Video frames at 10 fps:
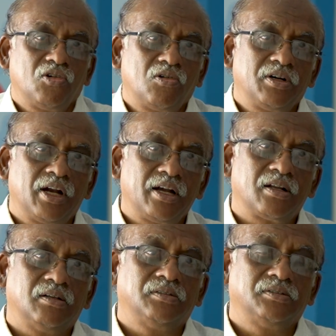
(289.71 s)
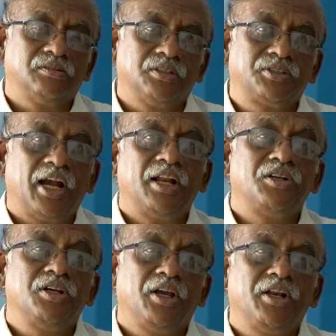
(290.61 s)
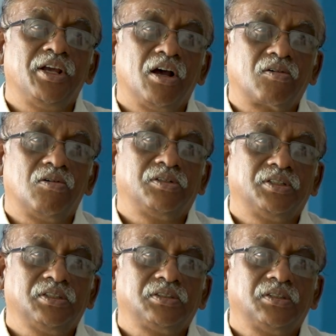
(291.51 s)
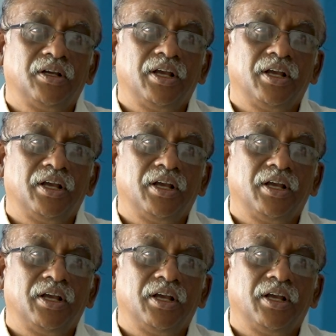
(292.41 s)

note that the strategy area courses,